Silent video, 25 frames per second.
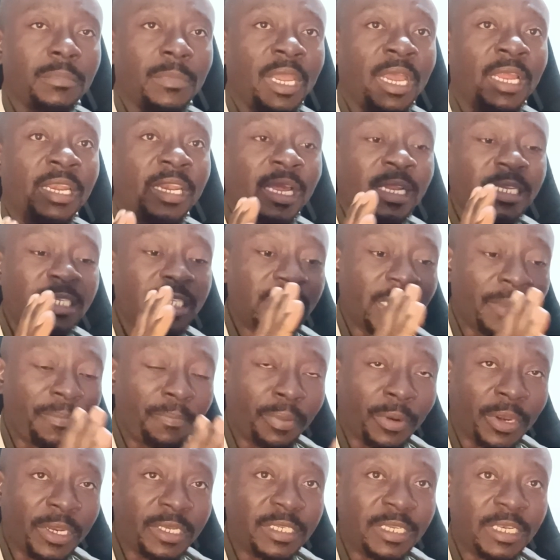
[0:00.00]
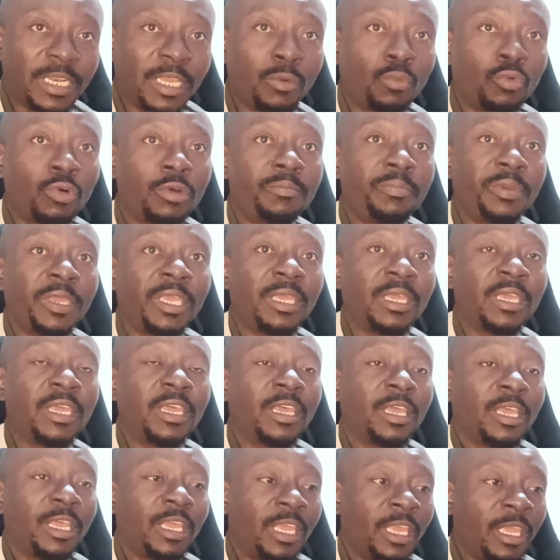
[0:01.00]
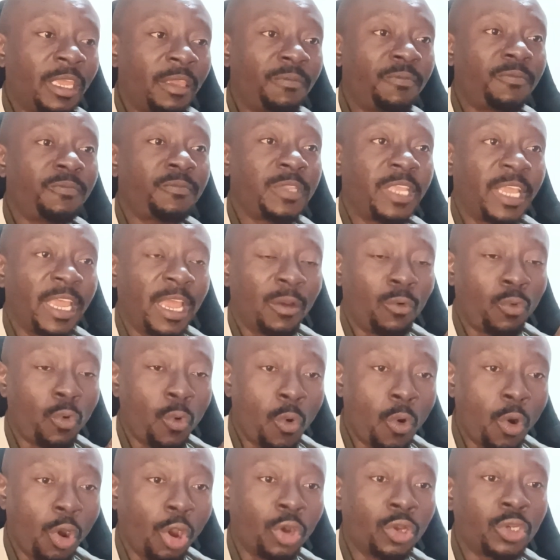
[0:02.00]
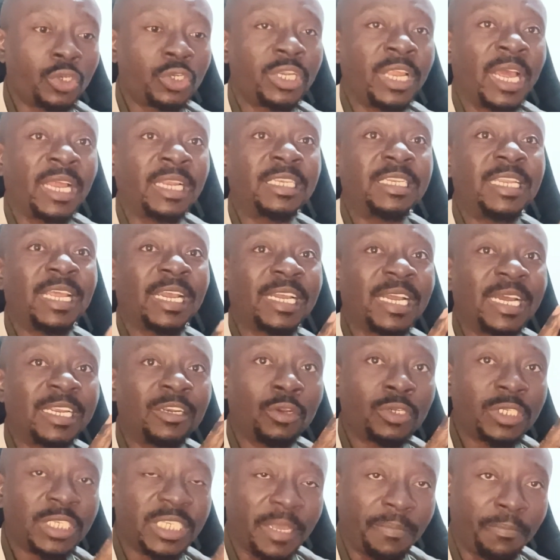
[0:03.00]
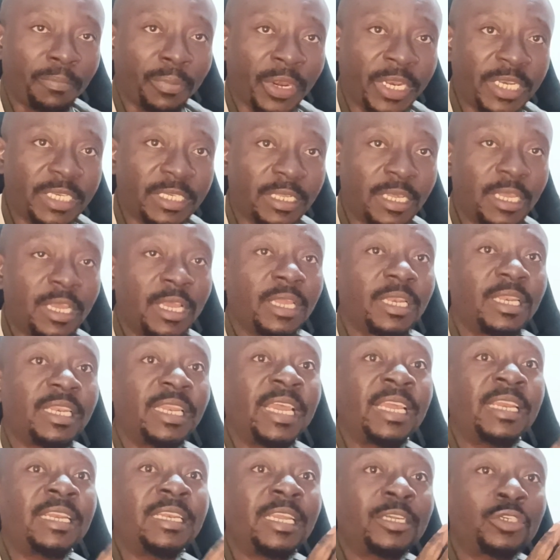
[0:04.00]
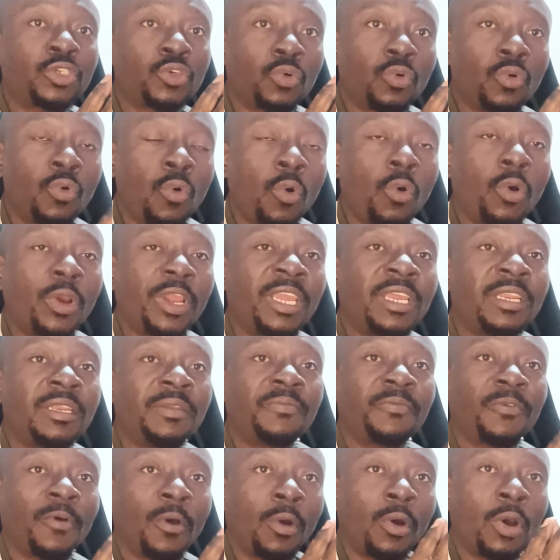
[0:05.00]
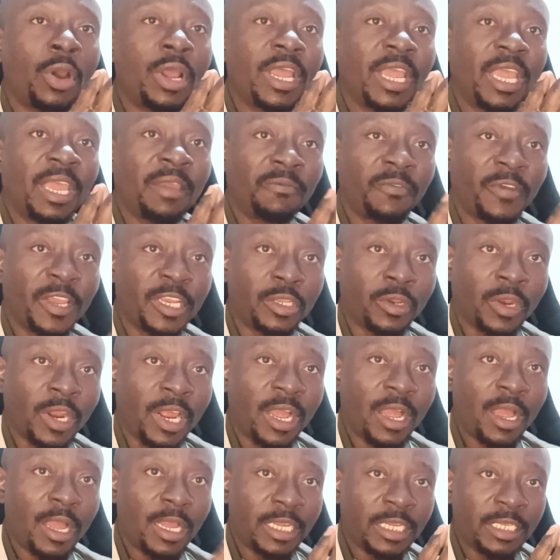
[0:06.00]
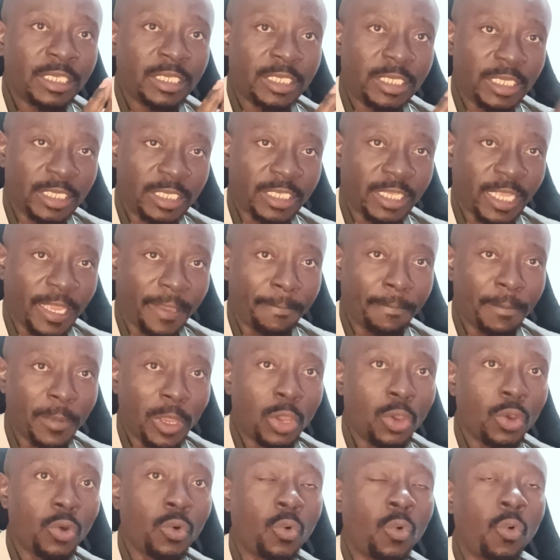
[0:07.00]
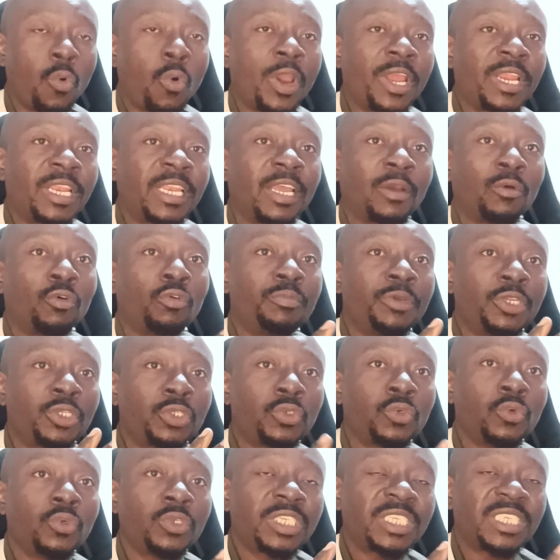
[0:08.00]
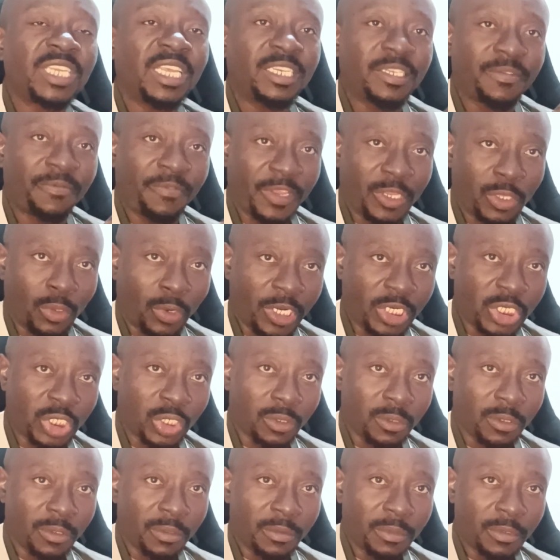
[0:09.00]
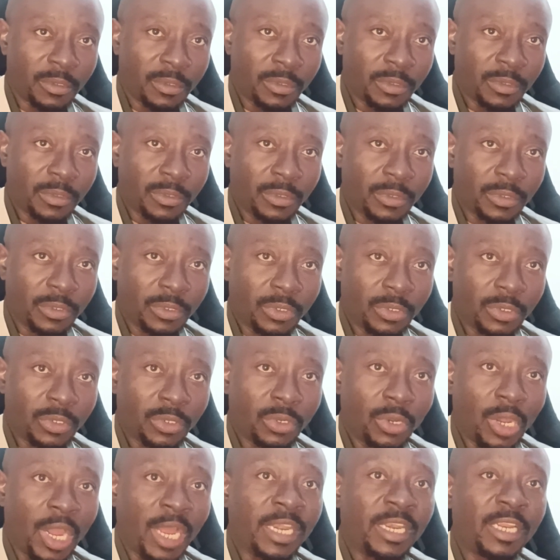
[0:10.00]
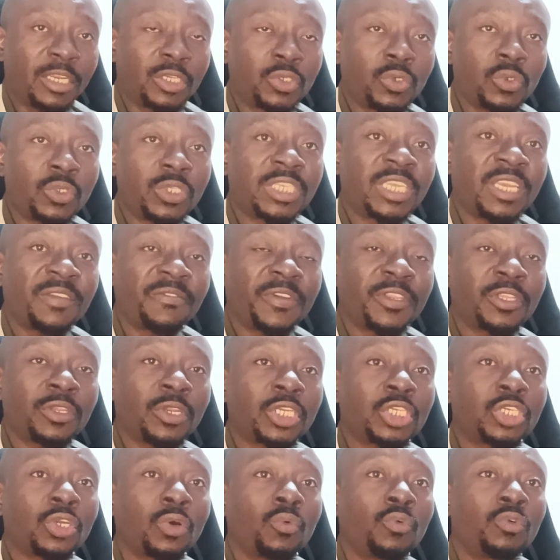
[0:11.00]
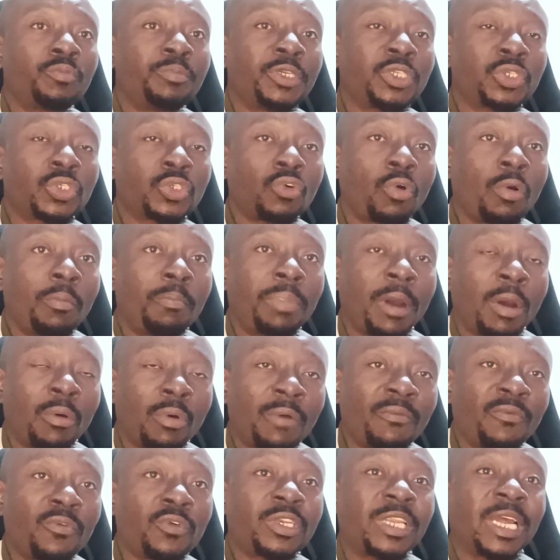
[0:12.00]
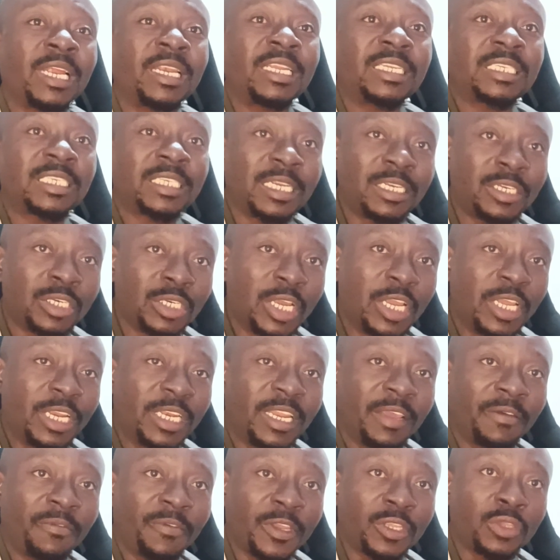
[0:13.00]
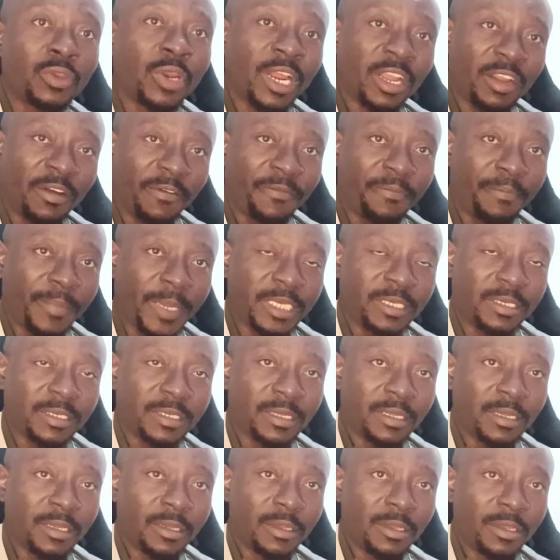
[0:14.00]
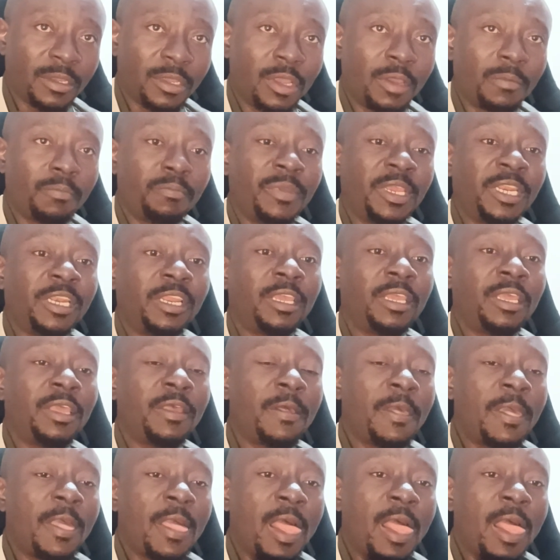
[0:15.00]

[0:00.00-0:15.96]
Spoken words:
And that separately will be, if they who on that they cannot separate, then they should go in for a federal system where there will be two-state federation. And the two-state federation will be so powerful than the federal government. Meaning